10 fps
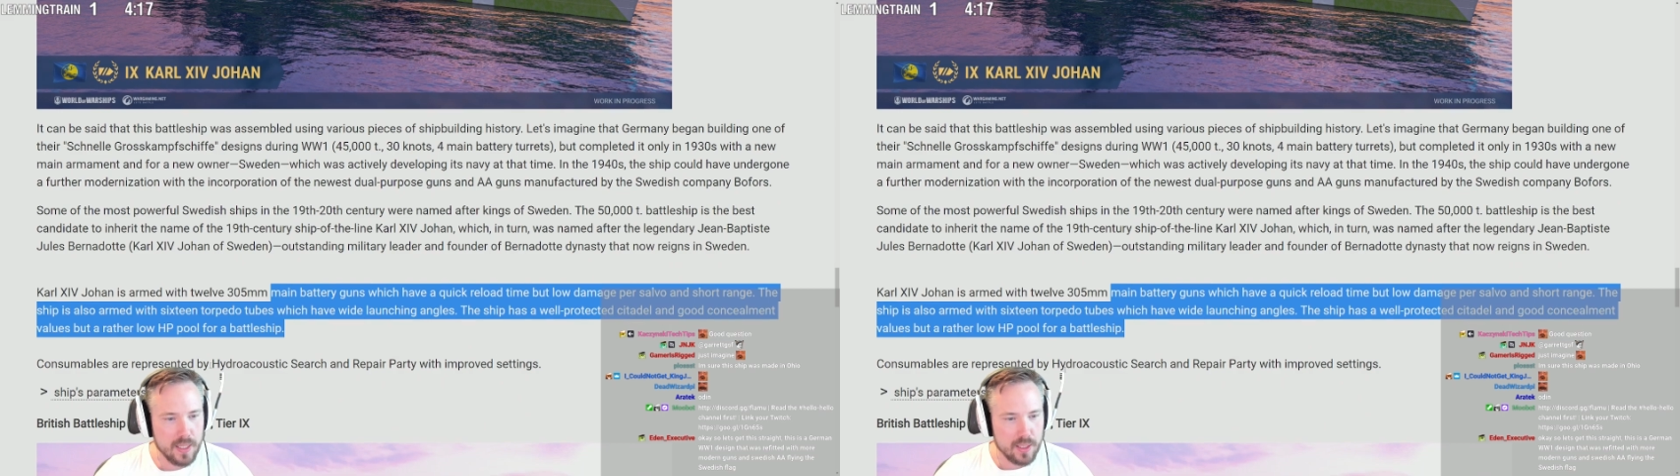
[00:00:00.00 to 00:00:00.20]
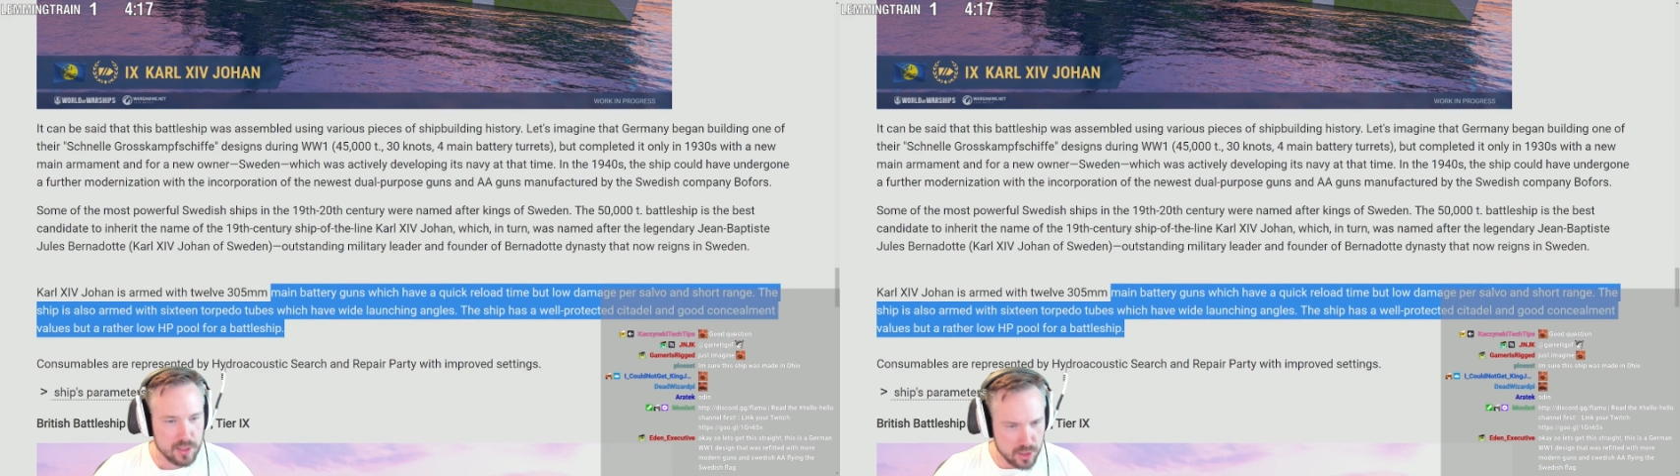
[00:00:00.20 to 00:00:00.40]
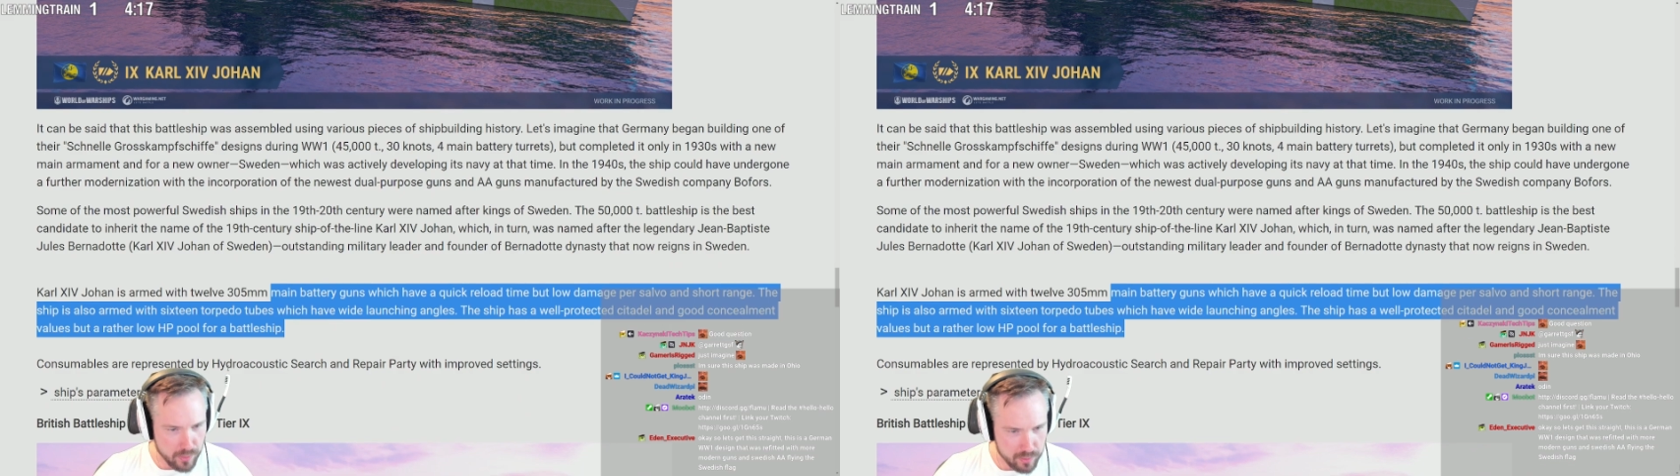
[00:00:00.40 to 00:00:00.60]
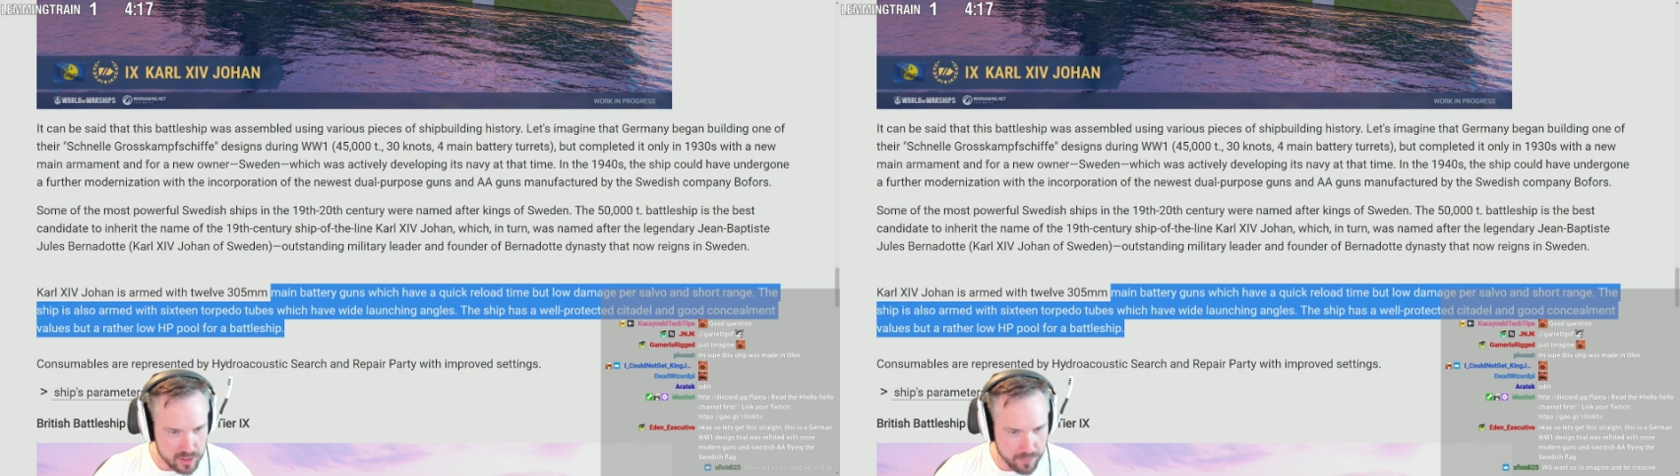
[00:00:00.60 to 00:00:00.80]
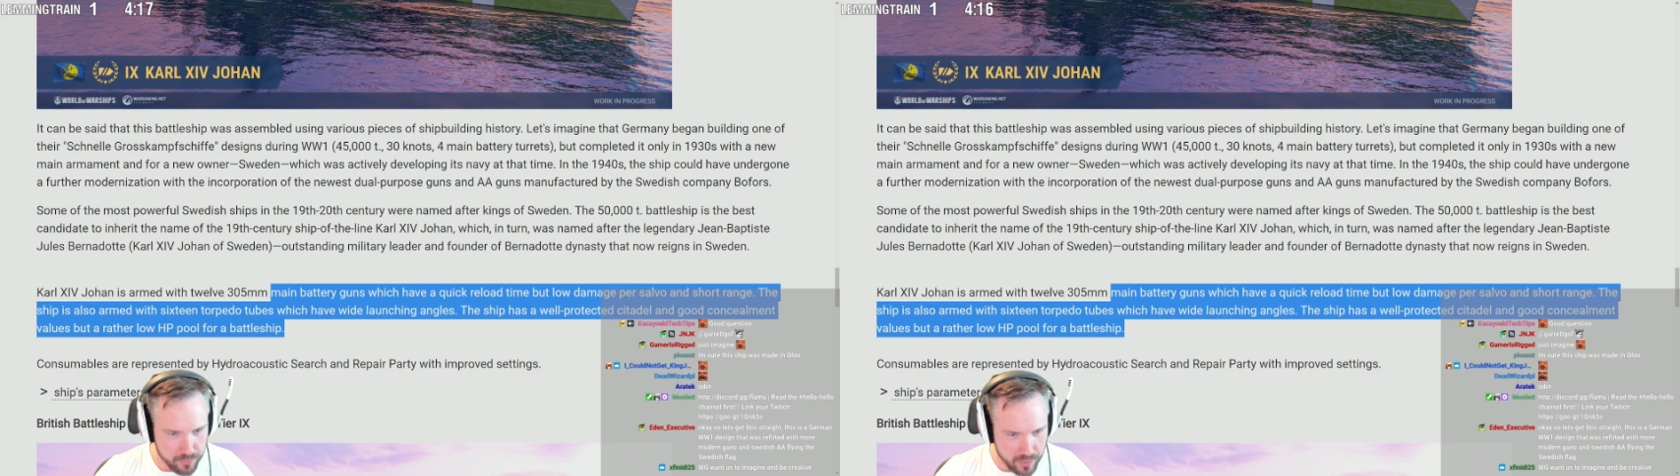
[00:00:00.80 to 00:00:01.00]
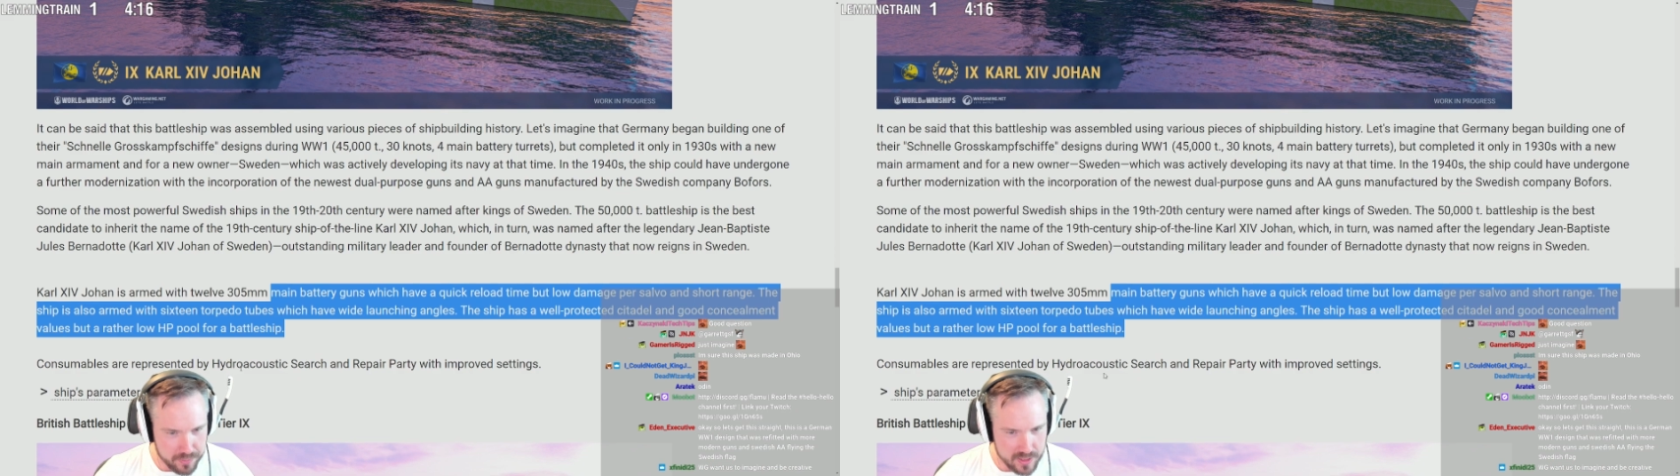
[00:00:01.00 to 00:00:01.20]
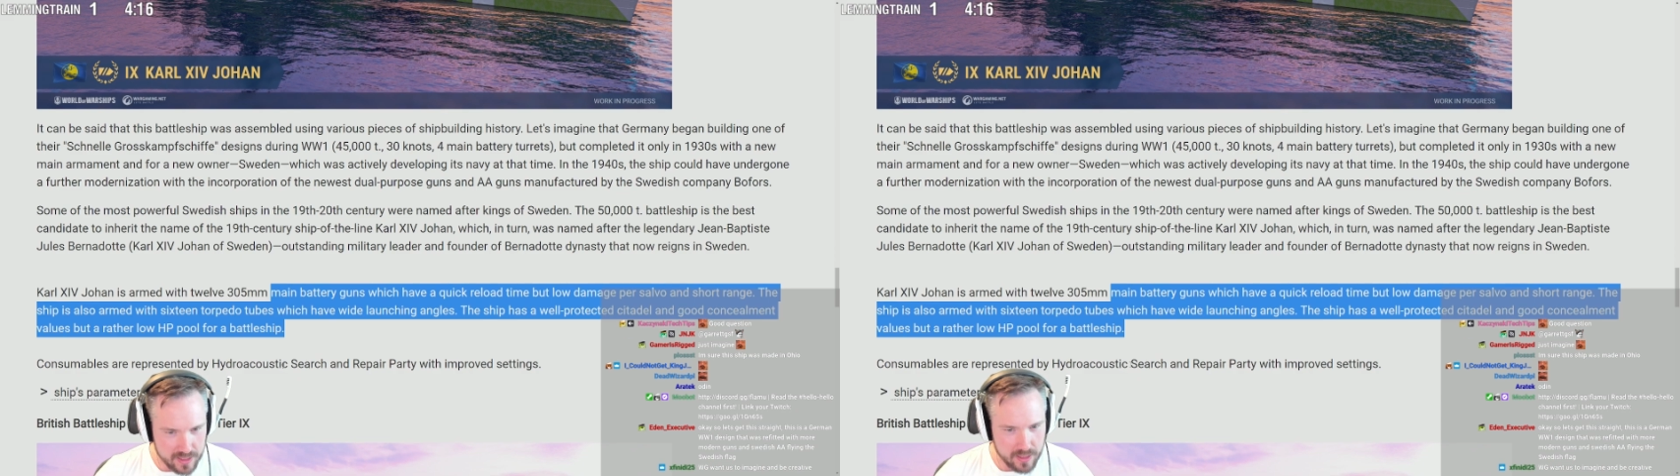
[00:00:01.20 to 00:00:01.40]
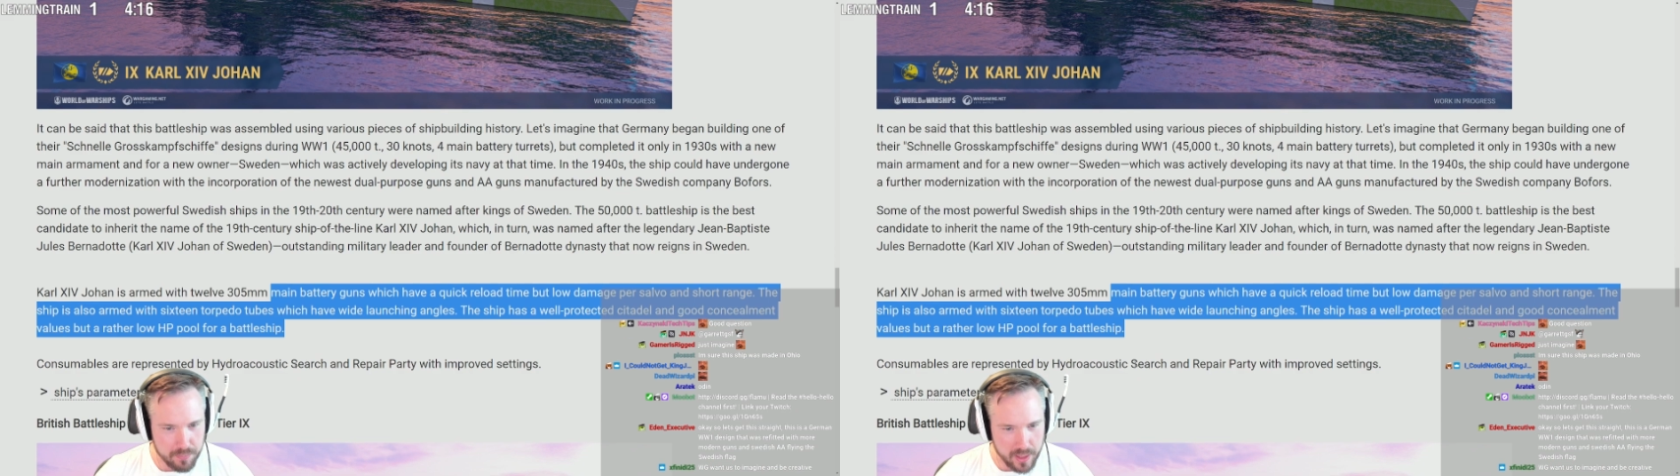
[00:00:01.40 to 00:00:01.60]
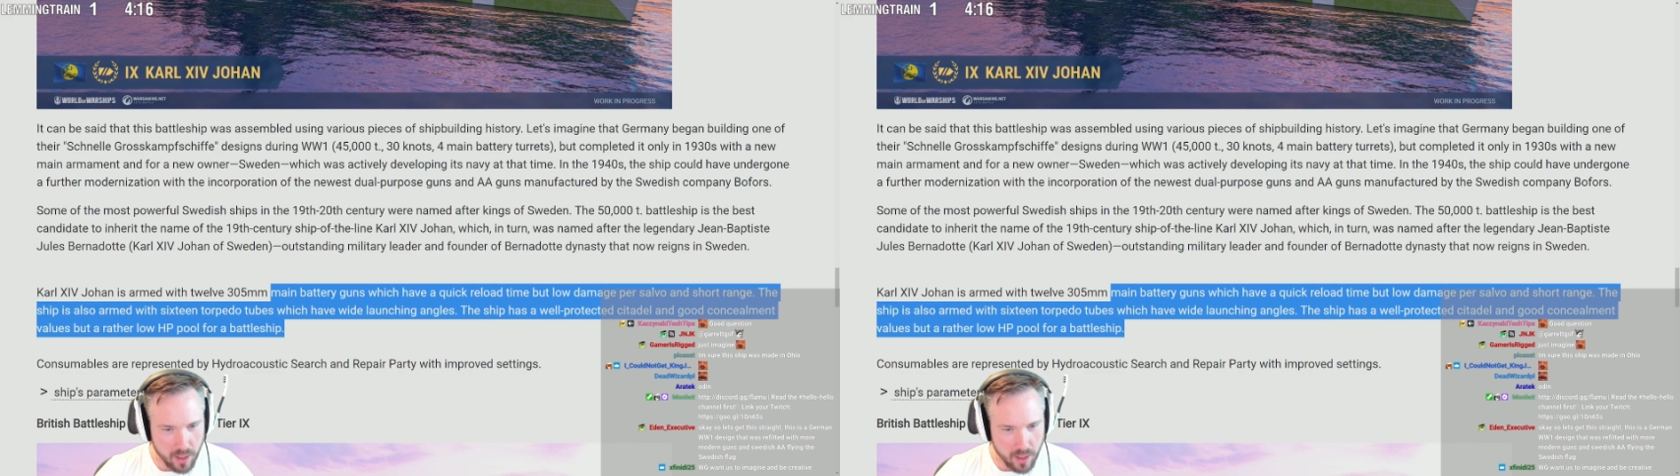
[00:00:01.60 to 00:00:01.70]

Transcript: Consumables are represented by